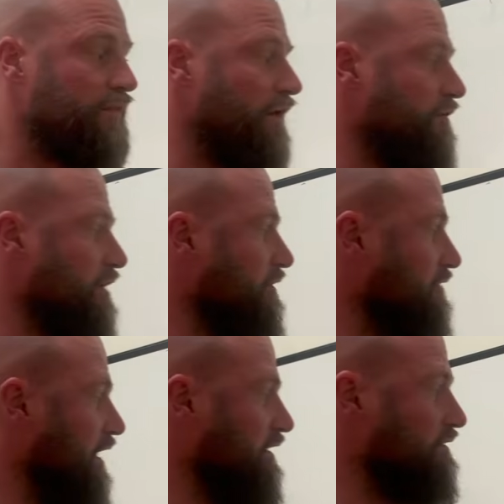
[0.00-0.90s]
Now you have
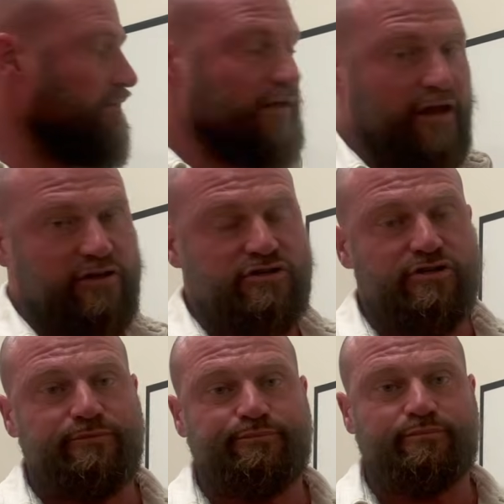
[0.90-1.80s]
your 18 gauge
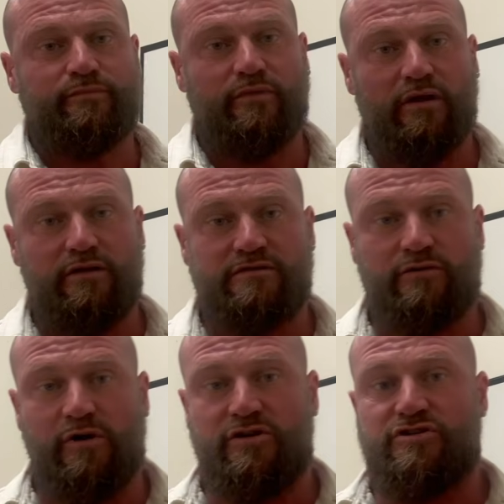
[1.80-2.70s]

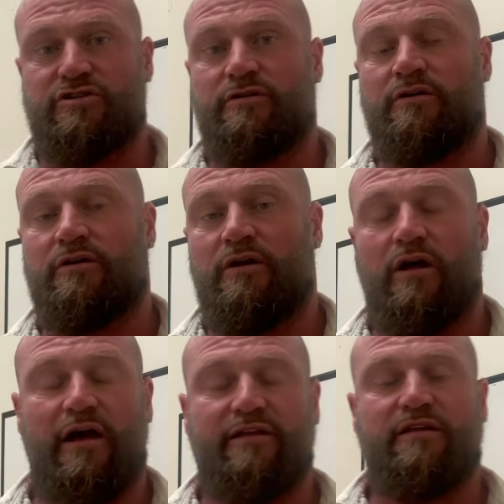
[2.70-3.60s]
syringe,
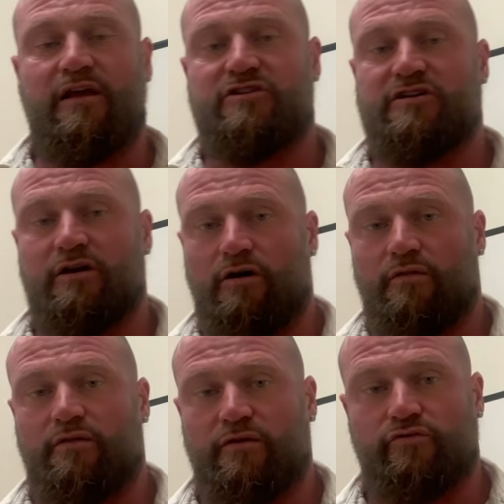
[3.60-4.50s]
18 gauge needle
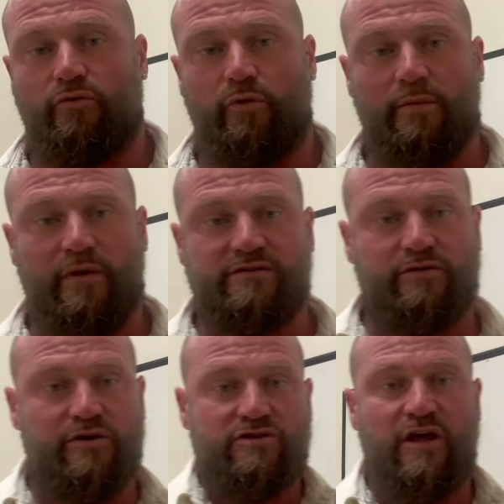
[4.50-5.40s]
on the 3 ml
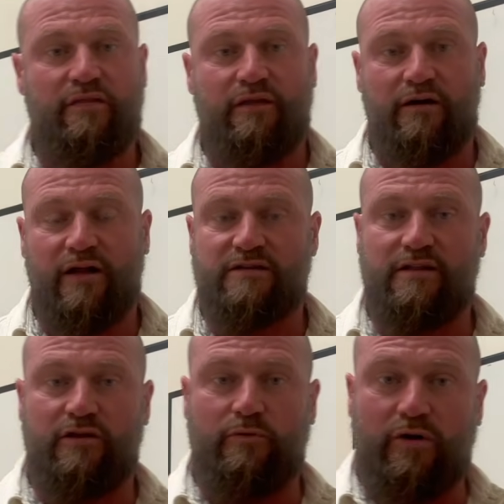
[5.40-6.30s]
syringe. Now next
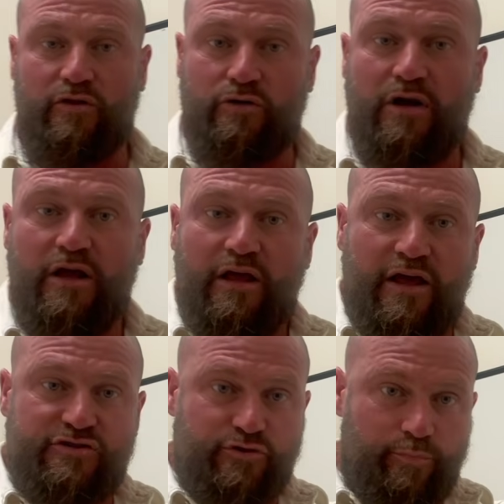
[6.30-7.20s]
thing you want to do
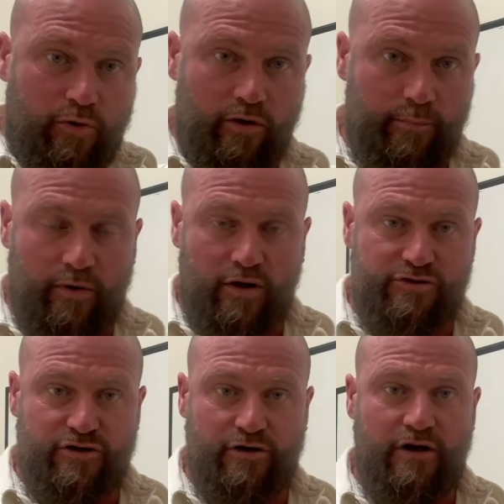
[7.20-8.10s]
is you pull the
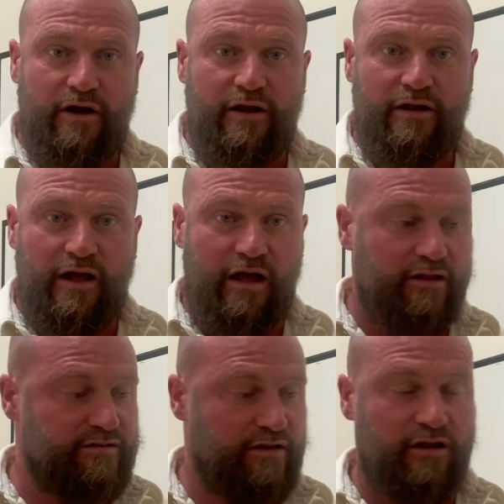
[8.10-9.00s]
plunger
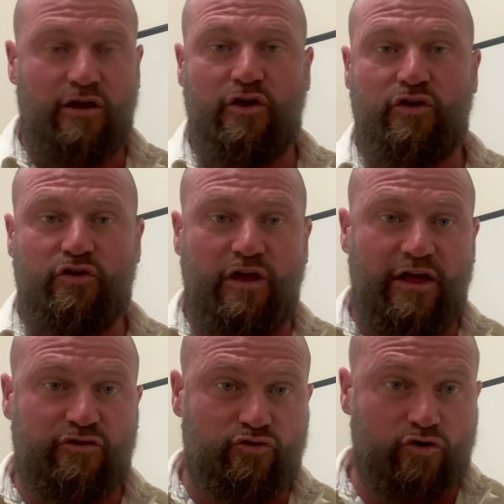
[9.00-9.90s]

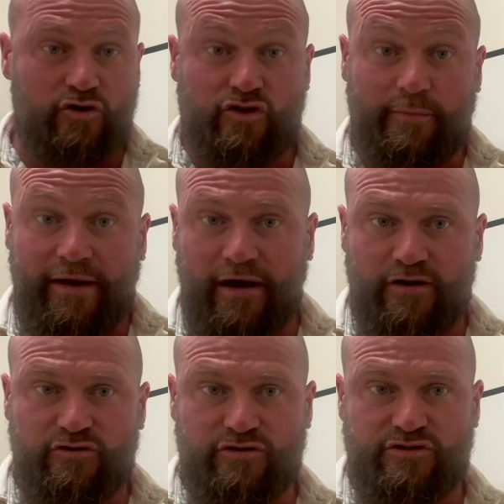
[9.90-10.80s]
and you draw some air
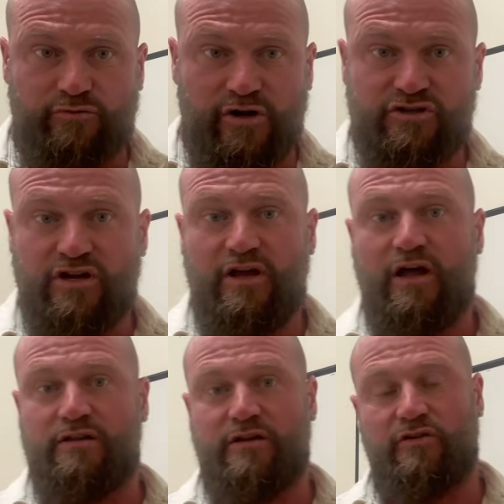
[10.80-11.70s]
into the syringe
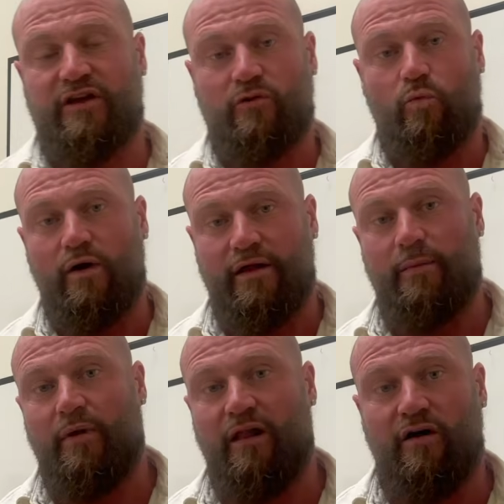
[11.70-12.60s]
until you get 1
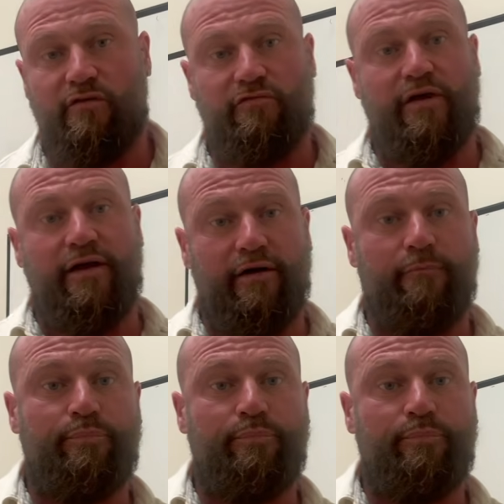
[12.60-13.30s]
ml of air.